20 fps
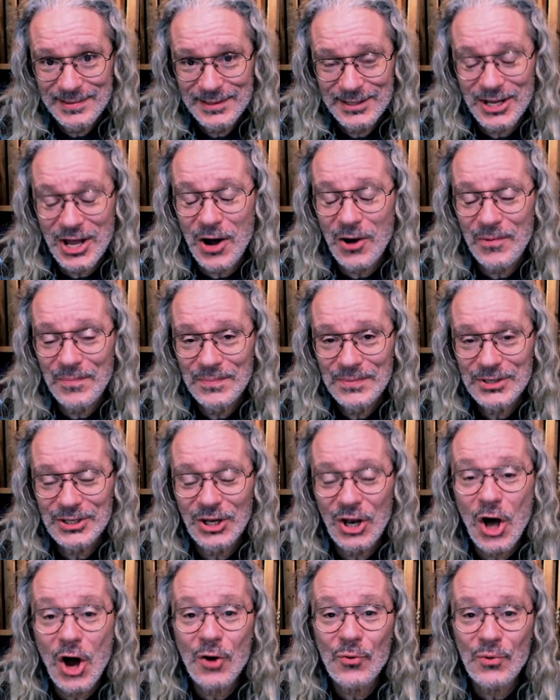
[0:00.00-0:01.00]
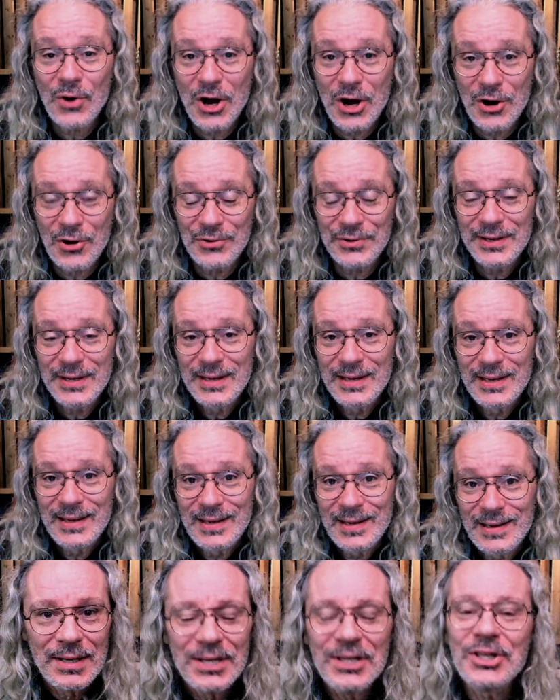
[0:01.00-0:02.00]
So it's a long road.
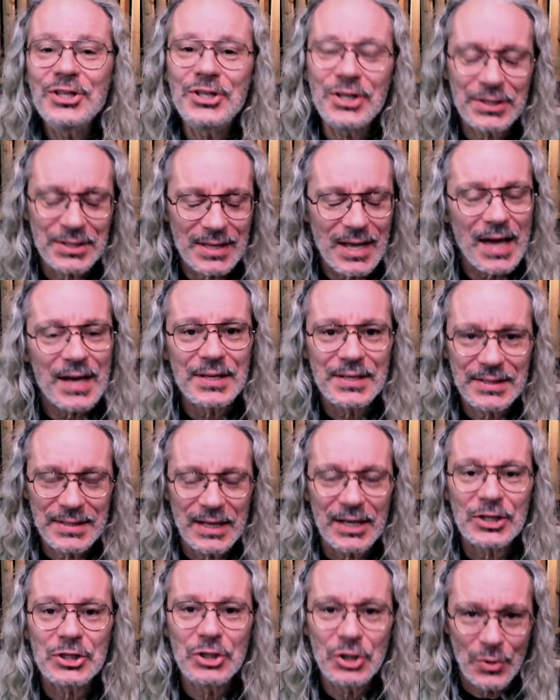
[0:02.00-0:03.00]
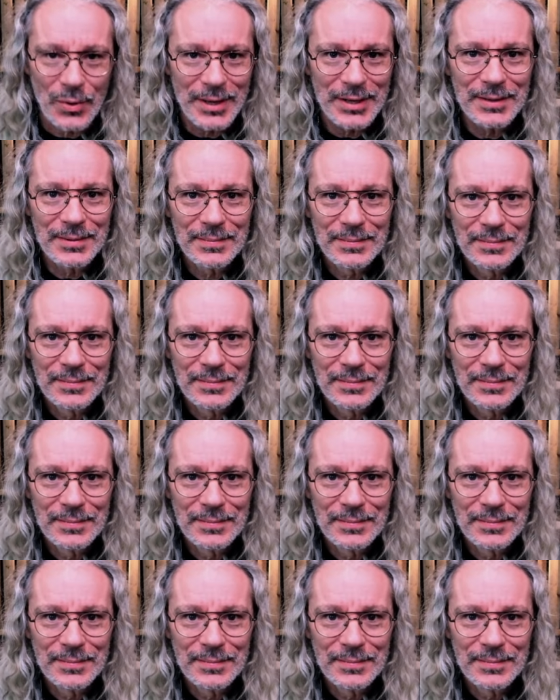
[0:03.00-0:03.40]
You just got to stick to it.